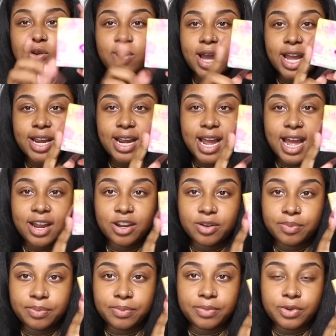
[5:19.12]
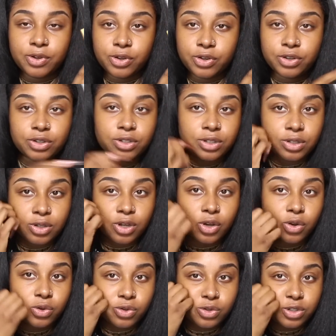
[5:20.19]
McGuire a un
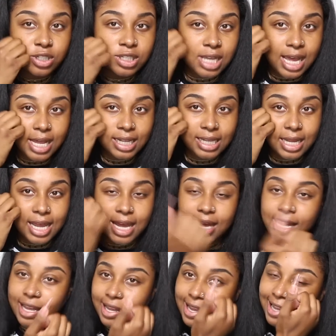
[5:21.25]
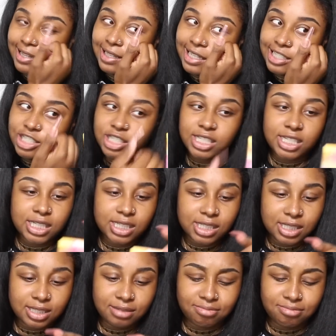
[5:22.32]
rouge à les cheeks.